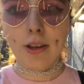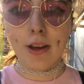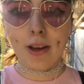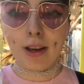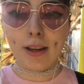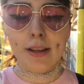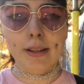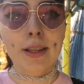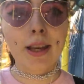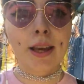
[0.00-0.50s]

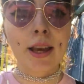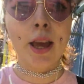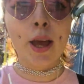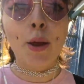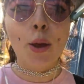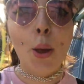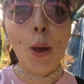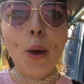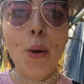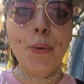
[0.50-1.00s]
guys
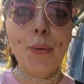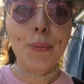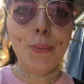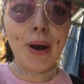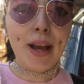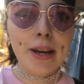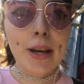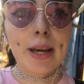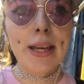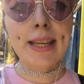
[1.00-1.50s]

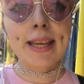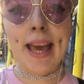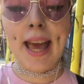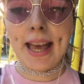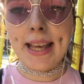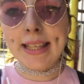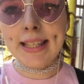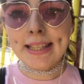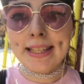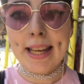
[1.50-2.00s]
when I get a